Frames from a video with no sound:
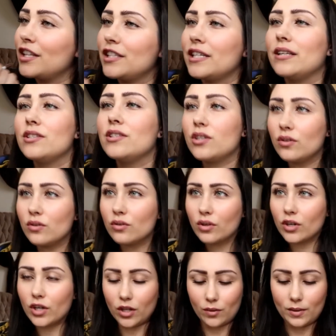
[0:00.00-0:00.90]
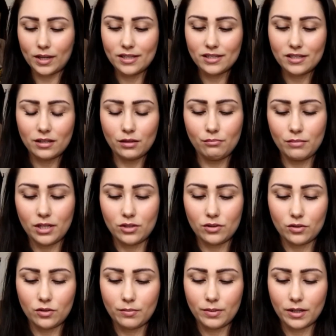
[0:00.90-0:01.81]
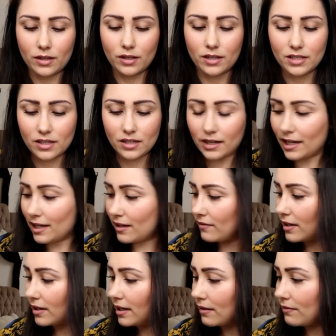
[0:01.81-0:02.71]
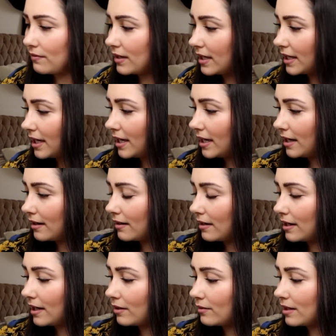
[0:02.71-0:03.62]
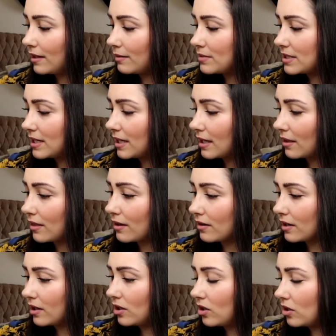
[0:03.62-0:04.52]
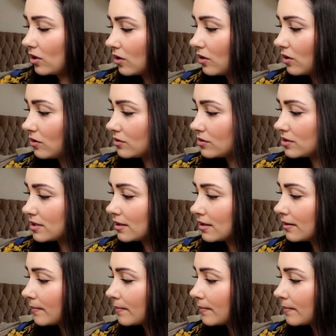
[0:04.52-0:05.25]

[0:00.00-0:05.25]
I tend to not go into the middle because I have a lovely little lipstick that I use.